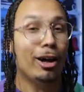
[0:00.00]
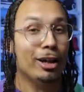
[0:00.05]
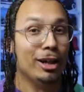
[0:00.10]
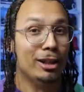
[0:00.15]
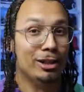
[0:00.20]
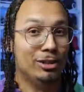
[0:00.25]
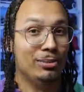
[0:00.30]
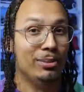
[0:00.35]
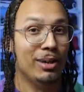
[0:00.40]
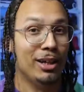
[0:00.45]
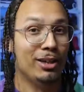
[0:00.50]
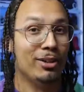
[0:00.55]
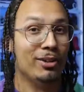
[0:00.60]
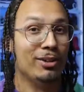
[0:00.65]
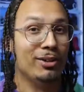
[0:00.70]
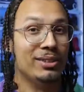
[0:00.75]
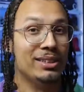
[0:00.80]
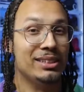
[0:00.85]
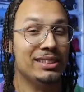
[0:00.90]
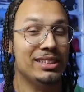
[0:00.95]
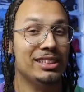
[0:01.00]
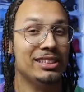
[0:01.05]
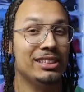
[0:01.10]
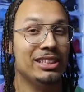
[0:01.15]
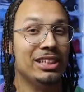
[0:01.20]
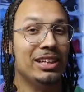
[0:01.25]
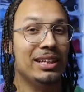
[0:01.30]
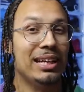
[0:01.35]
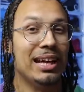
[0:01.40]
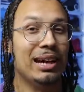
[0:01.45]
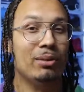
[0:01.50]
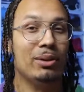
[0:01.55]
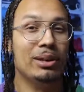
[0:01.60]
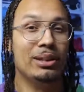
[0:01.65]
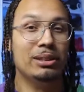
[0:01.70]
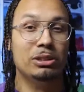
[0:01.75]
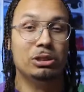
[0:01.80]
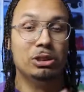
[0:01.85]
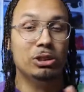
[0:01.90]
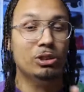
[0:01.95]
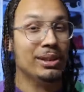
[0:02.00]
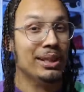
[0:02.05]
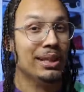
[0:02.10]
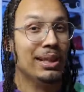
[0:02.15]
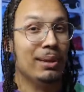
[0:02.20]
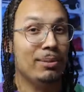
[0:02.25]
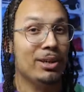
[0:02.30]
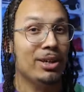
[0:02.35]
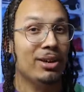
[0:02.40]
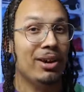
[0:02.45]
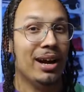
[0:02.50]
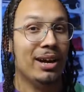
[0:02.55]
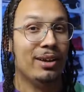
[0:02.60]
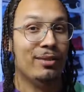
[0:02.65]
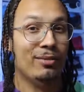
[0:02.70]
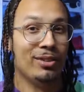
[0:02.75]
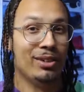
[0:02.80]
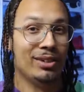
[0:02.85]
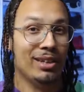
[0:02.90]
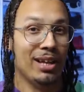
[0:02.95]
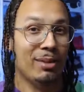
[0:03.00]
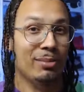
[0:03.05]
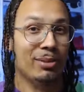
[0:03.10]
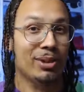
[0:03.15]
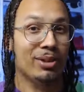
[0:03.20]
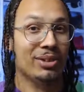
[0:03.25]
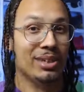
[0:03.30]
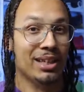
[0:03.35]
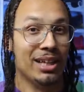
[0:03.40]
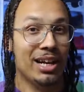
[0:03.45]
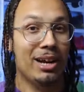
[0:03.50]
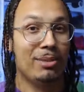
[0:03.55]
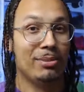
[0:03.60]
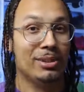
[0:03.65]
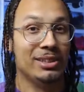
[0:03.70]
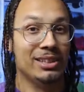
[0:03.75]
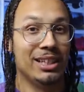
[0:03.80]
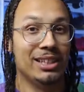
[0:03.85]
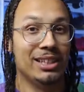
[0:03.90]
I'll let you make your own decision on that one. You can let me know how you feel down below in the comment